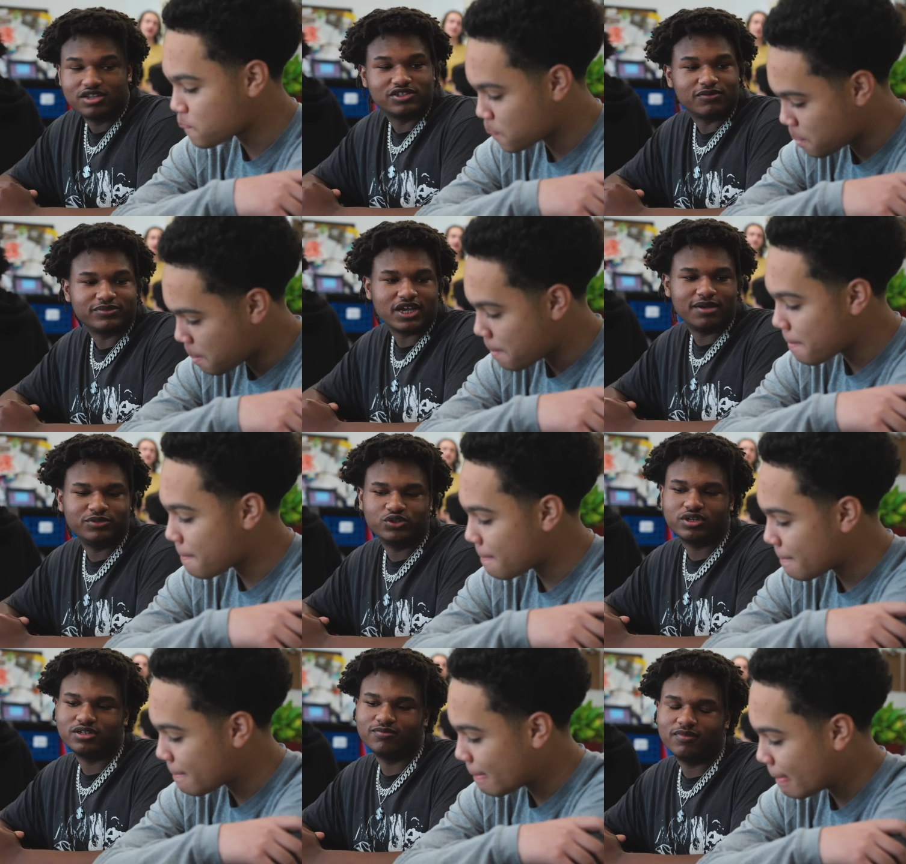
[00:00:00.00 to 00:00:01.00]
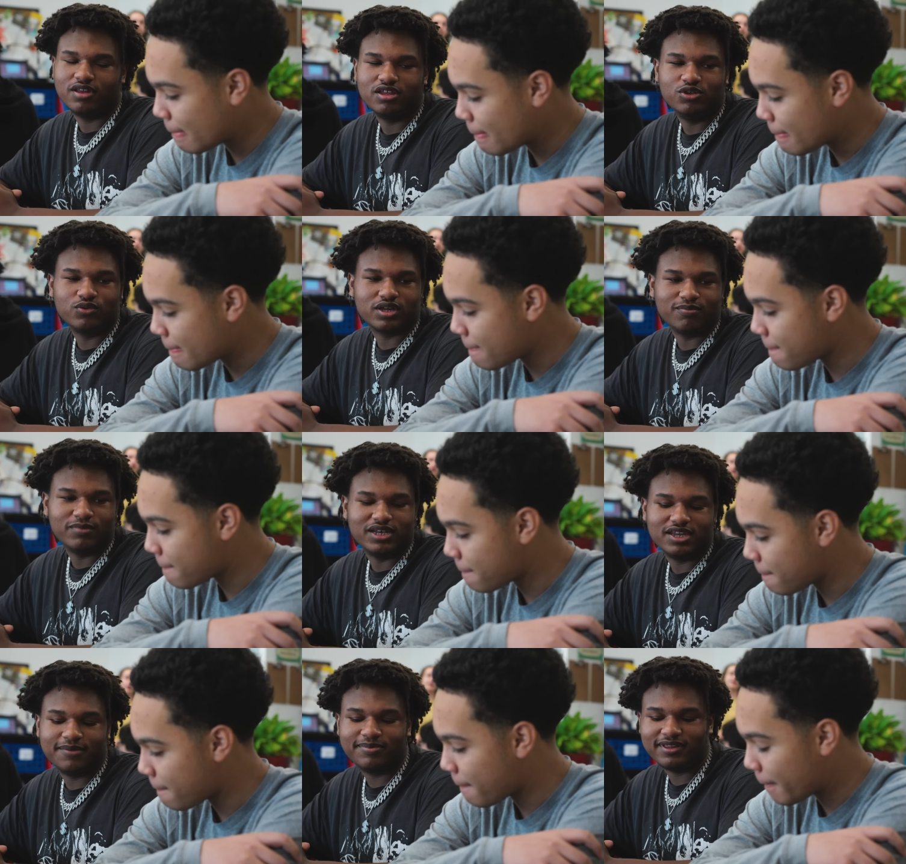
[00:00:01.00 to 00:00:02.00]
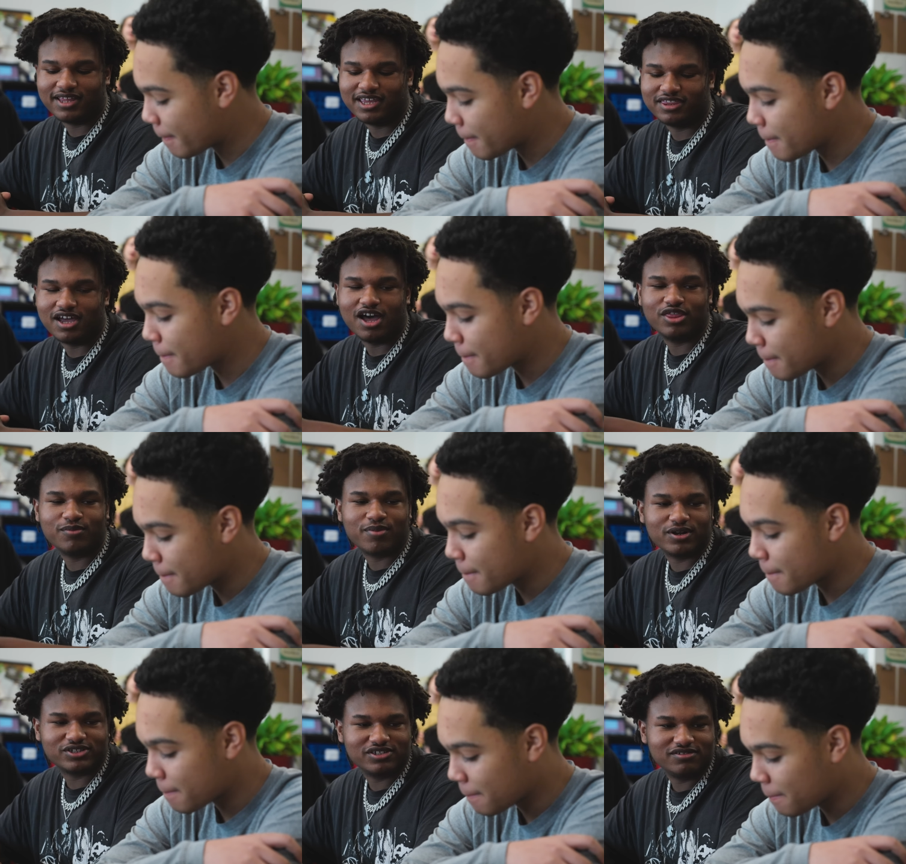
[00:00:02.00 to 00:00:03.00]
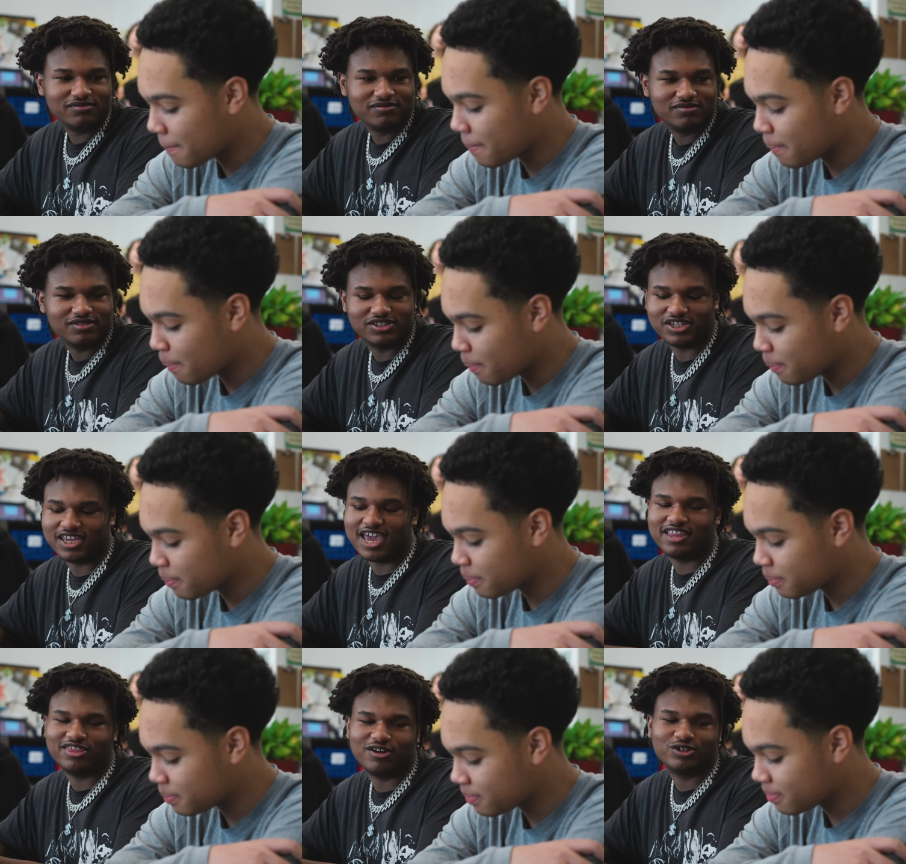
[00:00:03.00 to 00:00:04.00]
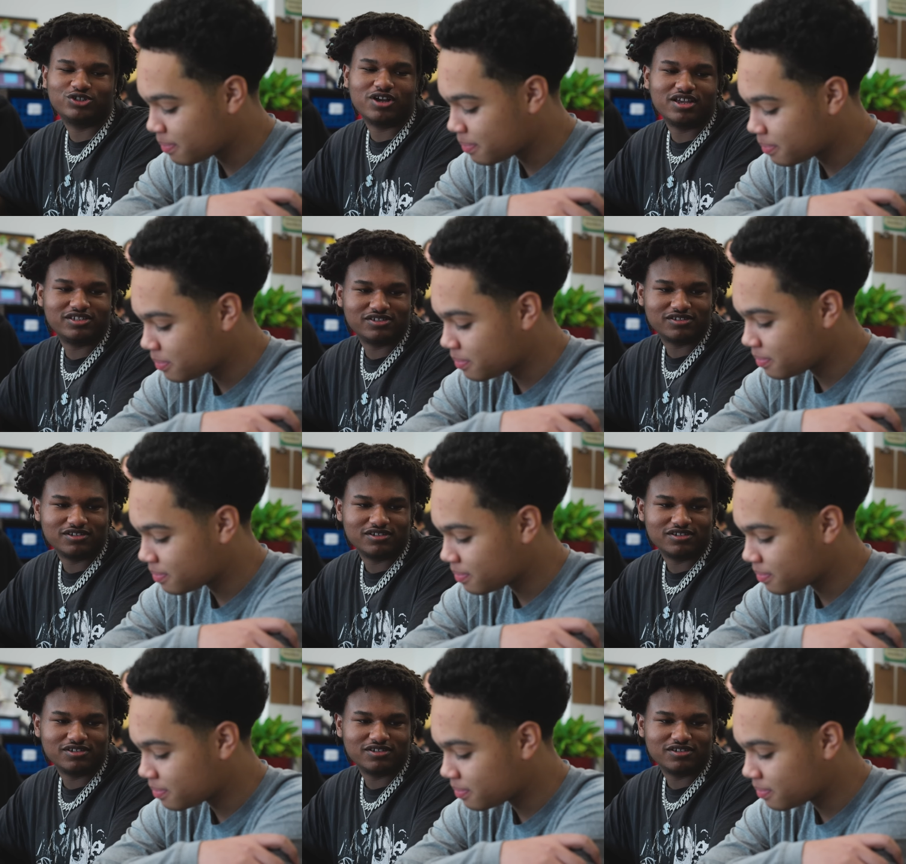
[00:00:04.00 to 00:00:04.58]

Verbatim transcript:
Speaker 1: Sometimes you can you can manipulate the other person to gain their trust.